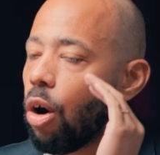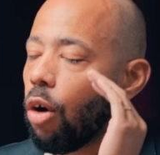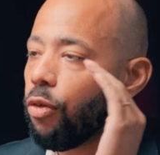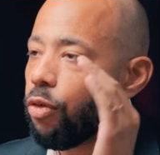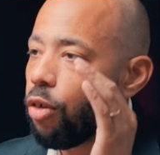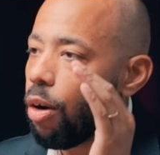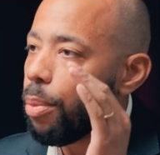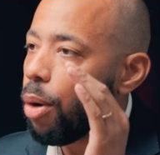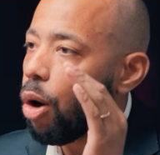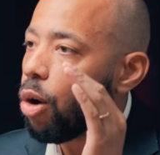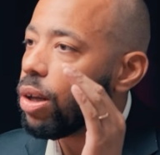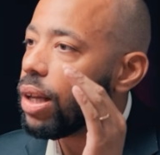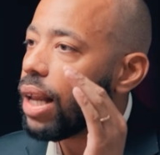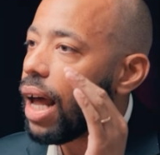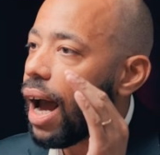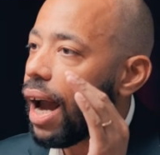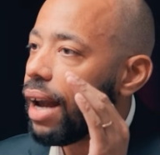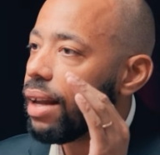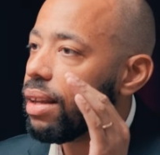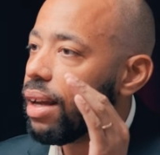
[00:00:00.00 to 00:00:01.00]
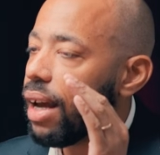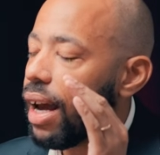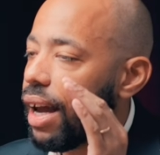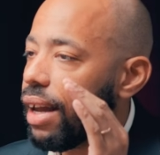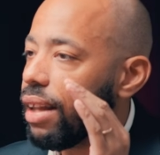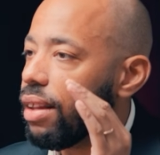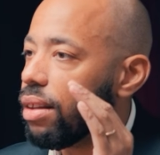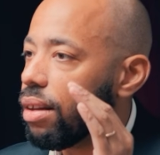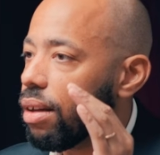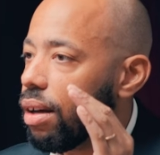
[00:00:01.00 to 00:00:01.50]
from online
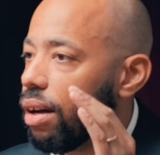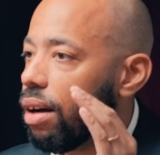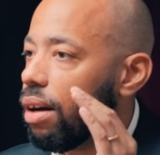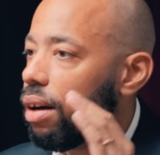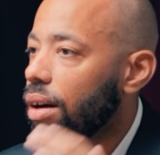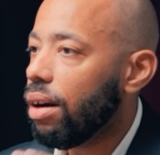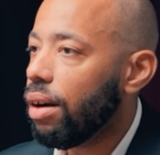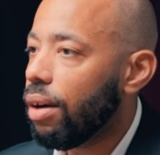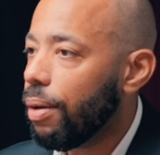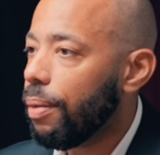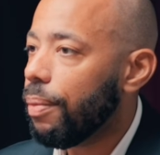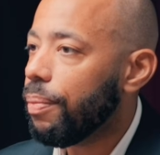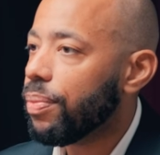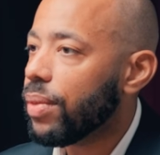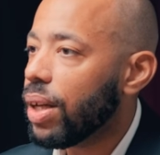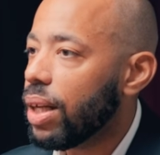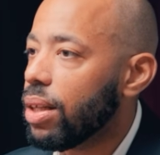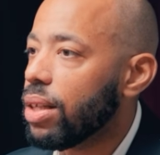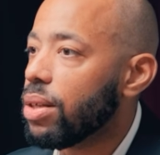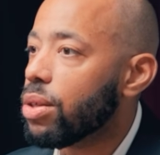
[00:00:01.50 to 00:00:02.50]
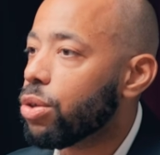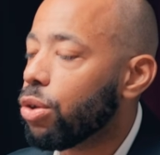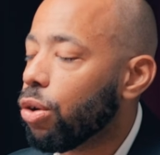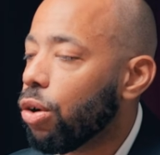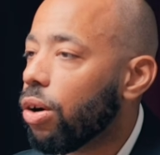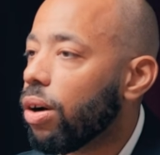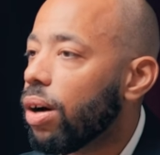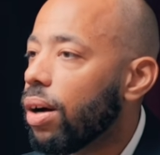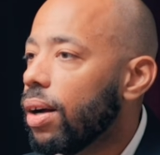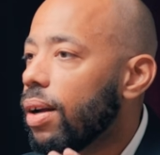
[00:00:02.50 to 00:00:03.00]
and in
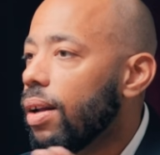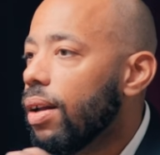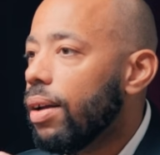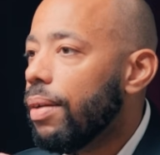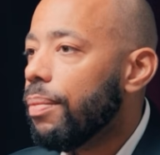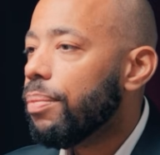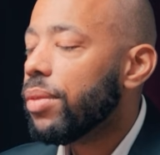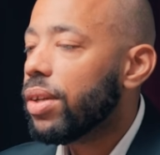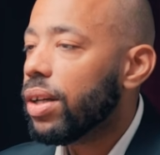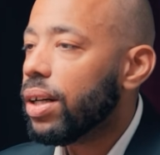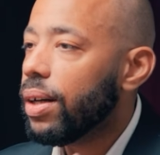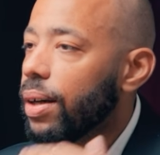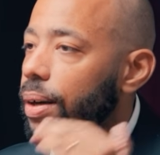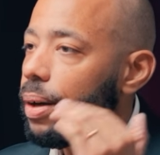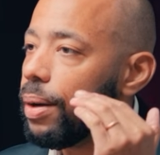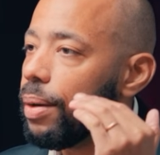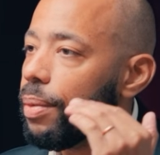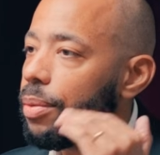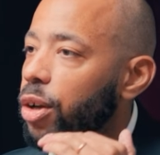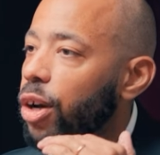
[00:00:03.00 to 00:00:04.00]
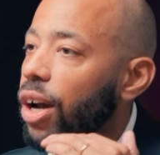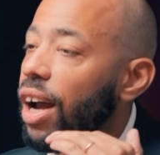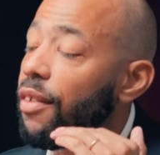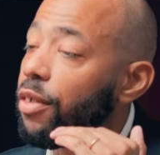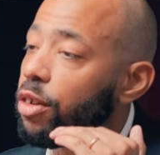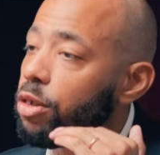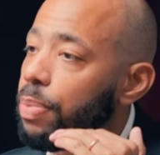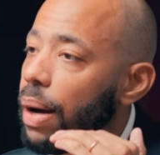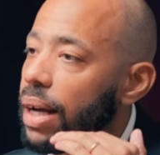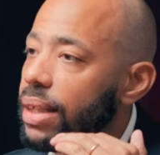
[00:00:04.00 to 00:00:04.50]
store, the
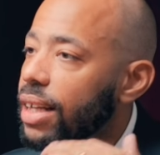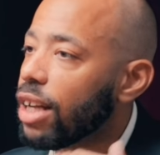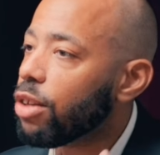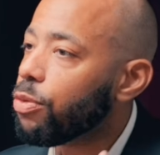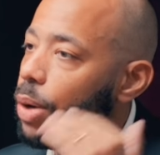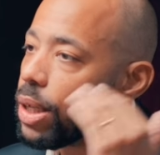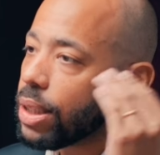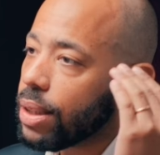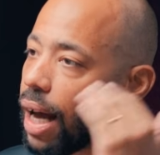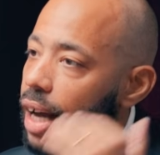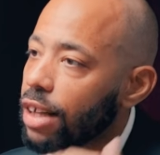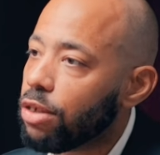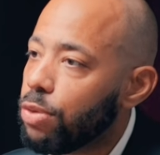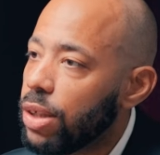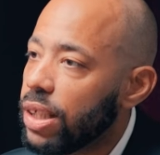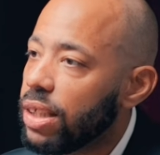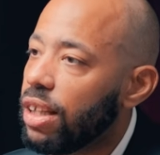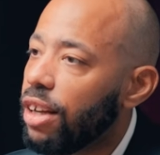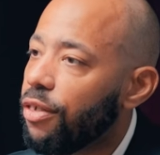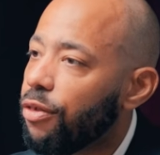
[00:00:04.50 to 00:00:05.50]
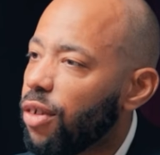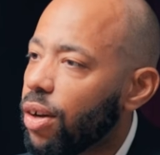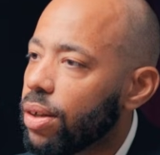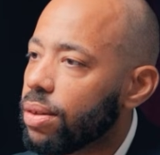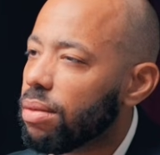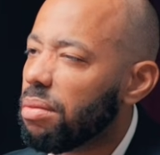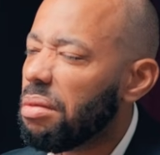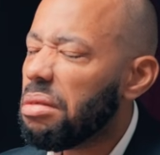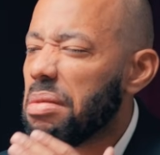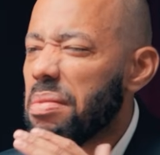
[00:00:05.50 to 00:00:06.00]
average basket was actually
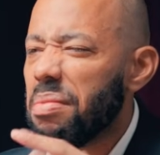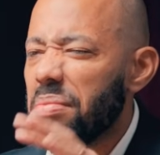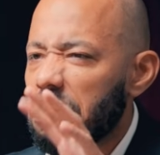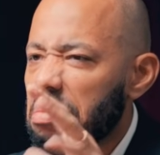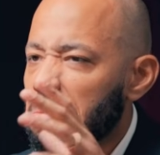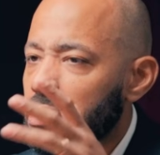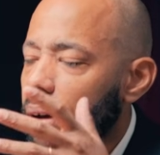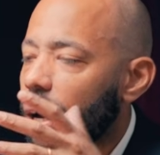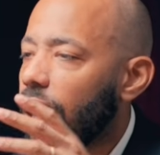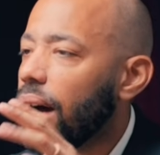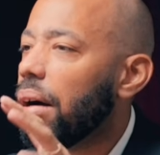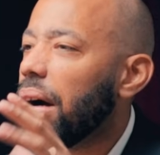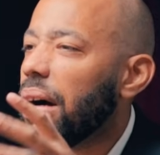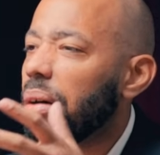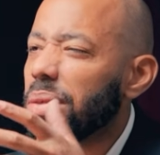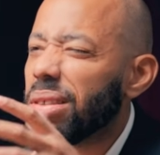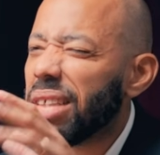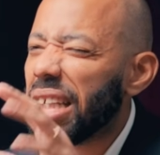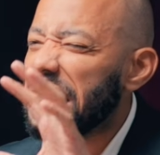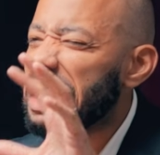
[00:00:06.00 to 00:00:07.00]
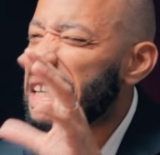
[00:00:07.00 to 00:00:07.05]
different. I would say